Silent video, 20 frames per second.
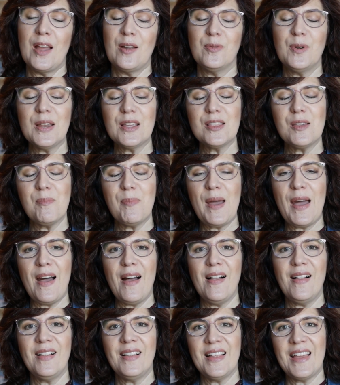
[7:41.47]
ring the
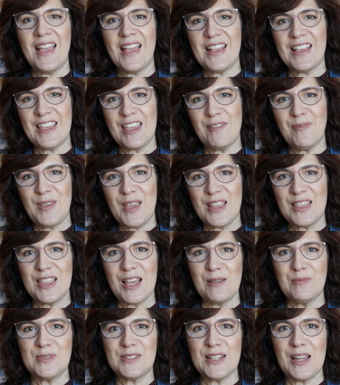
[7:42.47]
bell, and give me a
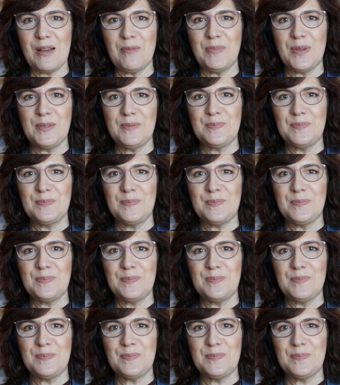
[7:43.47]
thumbs up.